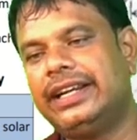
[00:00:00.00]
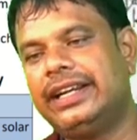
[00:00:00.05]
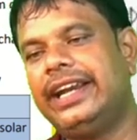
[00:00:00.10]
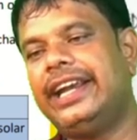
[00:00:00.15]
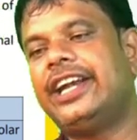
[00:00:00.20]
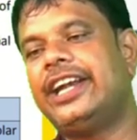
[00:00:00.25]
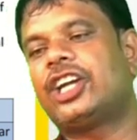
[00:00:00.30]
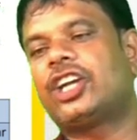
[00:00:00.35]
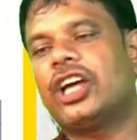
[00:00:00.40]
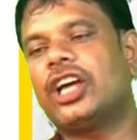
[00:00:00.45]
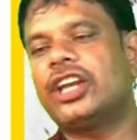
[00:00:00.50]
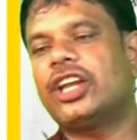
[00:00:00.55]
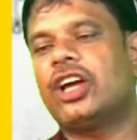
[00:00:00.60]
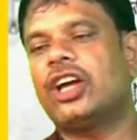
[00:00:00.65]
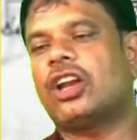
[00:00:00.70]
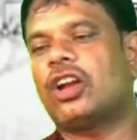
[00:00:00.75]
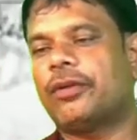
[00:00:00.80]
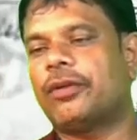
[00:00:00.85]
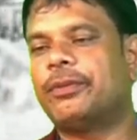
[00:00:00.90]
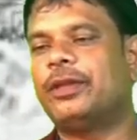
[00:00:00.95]

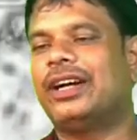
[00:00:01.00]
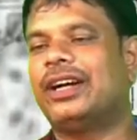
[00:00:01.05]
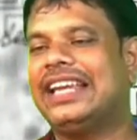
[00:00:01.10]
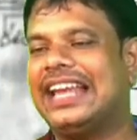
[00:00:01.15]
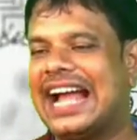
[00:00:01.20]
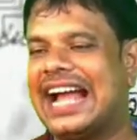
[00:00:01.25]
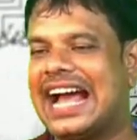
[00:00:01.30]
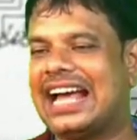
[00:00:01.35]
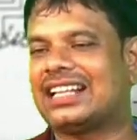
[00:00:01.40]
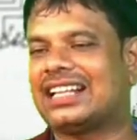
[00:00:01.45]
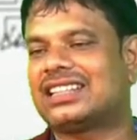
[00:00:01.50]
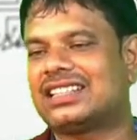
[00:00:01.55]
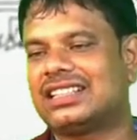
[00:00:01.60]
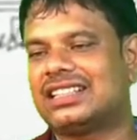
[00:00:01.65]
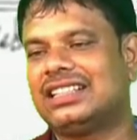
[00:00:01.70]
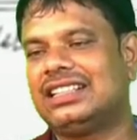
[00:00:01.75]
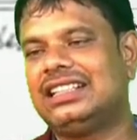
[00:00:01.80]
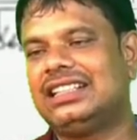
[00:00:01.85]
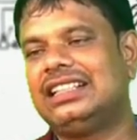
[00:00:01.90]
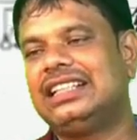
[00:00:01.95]
interior of the earth
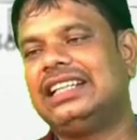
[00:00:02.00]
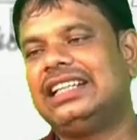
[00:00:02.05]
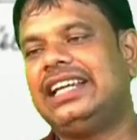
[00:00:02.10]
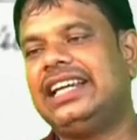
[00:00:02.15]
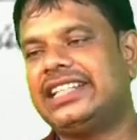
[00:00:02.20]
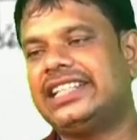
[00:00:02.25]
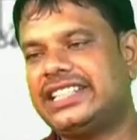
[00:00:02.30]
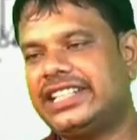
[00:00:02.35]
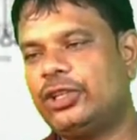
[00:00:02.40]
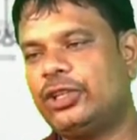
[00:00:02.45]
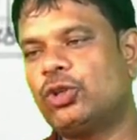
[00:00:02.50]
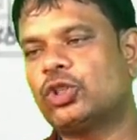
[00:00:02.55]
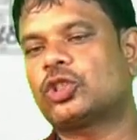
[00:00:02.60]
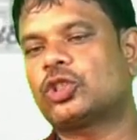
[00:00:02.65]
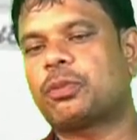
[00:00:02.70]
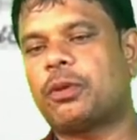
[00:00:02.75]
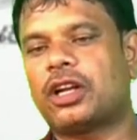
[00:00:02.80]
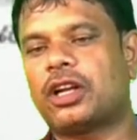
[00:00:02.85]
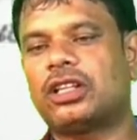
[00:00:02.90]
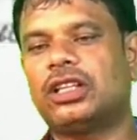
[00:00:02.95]
is used
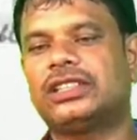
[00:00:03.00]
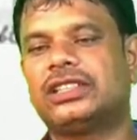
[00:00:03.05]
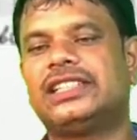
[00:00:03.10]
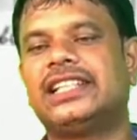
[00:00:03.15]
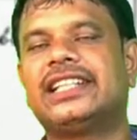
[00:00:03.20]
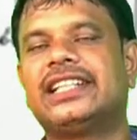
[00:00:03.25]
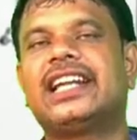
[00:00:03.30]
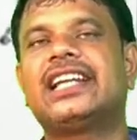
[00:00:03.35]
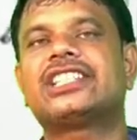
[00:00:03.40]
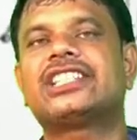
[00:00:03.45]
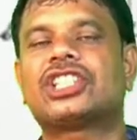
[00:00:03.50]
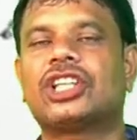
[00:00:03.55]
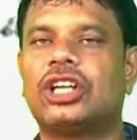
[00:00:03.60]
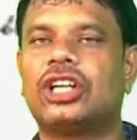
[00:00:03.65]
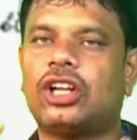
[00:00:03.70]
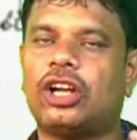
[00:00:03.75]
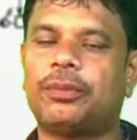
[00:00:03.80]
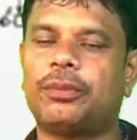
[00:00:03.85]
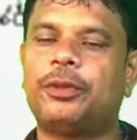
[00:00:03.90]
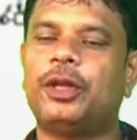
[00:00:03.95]
for the
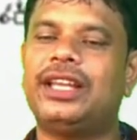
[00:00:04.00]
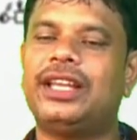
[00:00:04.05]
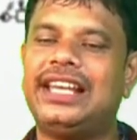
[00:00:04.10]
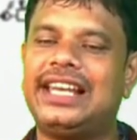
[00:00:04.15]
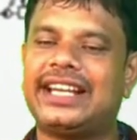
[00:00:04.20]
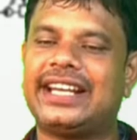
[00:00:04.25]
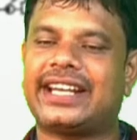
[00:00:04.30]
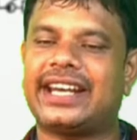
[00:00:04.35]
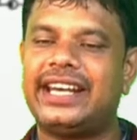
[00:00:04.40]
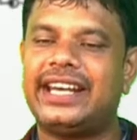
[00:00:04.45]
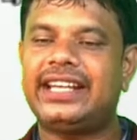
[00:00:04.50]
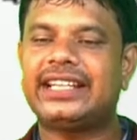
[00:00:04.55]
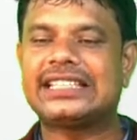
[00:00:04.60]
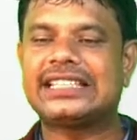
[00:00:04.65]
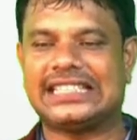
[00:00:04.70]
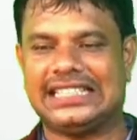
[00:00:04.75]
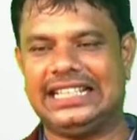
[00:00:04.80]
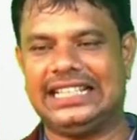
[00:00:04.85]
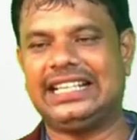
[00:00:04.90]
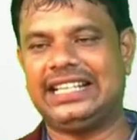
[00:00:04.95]
generation of the
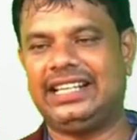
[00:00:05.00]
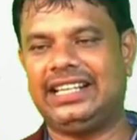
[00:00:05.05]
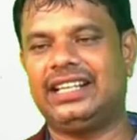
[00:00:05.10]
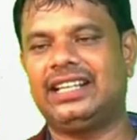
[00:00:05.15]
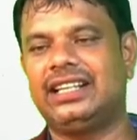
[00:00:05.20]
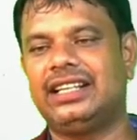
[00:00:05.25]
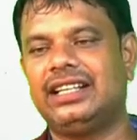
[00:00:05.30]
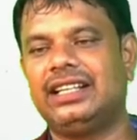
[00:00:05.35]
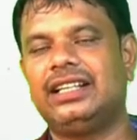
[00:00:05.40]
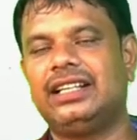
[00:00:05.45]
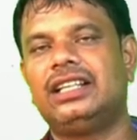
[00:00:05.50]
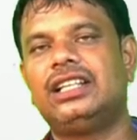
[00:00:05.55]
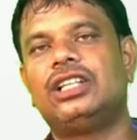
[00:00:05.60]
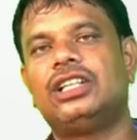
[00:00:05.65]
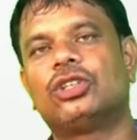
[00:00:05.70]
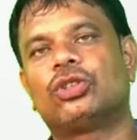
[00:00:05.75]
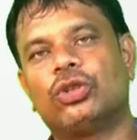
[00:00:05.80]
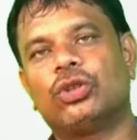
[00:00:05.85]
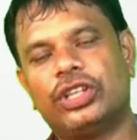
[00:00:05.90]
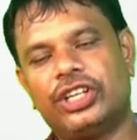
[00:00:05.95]
electricity.
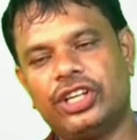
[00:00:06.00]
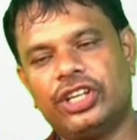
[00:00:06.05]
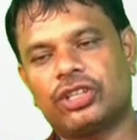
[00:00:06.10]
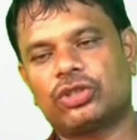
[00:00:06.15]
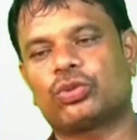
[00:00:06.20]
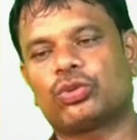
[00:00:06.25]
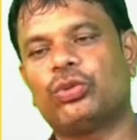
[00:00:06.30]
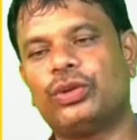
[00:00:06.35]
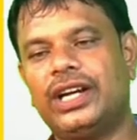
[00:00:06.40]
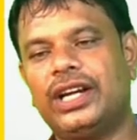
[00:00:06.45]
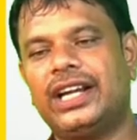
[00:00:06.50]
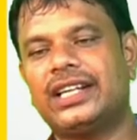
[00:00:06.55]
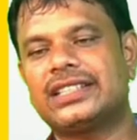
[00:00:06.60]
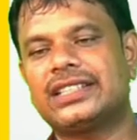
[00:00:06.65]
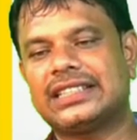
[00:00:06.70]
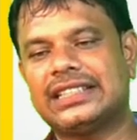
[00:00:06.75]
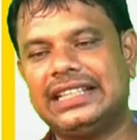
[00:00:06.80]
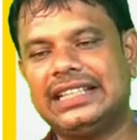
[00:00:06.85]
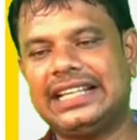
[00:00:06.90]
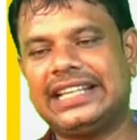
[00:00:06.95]
So dear
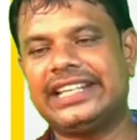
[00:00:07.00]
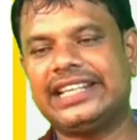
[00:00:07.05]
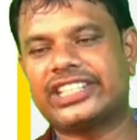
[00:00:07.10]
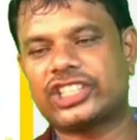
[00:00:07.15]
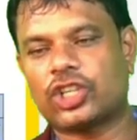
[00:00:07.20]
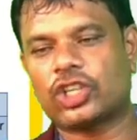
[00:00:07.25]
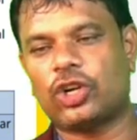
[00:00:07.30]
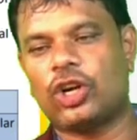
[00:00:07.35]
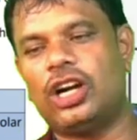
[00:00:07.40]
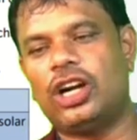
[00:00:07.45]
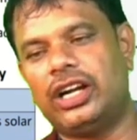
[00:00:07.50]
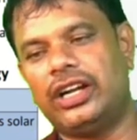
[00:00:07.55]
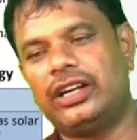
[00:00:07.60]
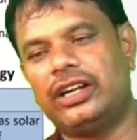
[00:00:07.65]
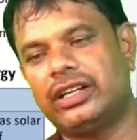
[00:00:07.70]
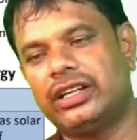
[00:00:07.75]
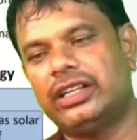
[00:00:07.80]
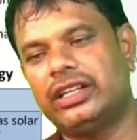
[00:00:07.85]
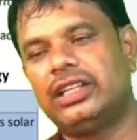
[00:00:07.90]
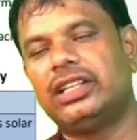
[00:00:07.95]
students, it is called
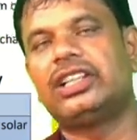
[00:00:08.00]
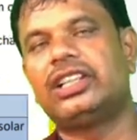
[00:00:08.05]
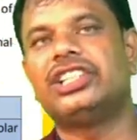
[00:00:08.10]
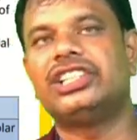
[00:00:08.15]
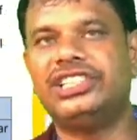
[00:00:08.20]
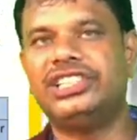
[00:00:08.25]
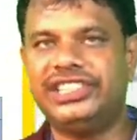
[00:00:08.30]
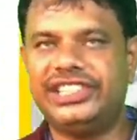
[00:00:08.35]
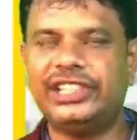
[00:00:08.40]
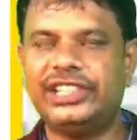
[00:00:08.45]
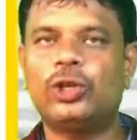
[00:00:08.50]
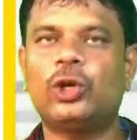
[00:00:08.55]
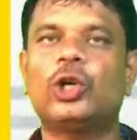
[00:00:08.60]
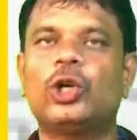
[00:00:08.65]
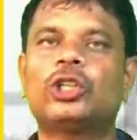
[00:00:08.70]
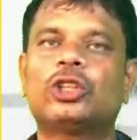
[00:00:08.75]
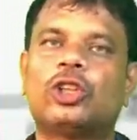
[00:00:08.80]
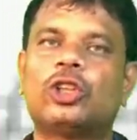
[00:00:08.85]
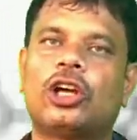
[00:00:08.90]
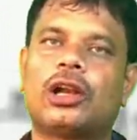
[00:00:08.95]

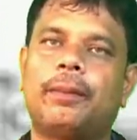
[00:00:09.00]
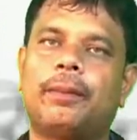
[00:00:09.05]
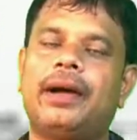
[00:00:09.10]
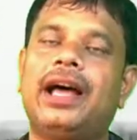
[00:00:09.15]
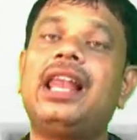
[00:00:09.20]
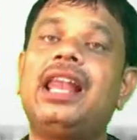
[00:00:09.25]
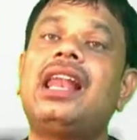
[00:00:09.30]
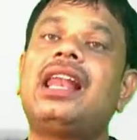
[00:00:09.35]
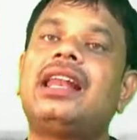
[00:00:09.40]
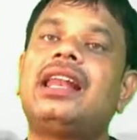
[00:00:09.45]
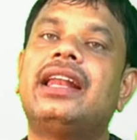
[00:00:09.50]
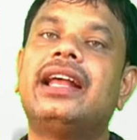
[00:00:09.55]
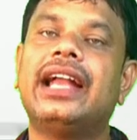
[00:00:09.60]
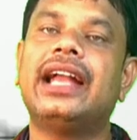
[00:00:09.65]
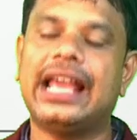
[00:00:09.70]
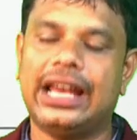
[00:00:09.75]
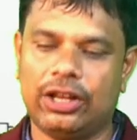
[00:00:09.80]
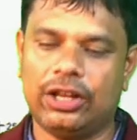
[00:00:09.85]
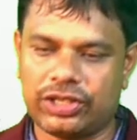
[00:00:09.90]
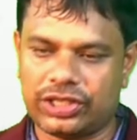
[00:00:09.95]
geothermal
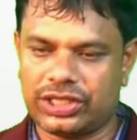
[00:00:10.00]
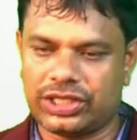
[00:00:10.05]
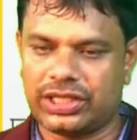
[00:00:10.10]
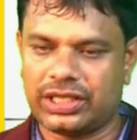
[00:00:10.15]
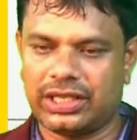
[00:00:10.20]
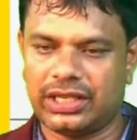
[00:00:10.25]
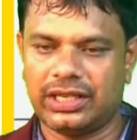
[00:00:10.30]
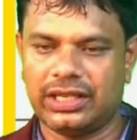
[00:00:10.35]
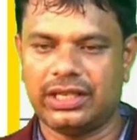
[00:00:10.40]
energy.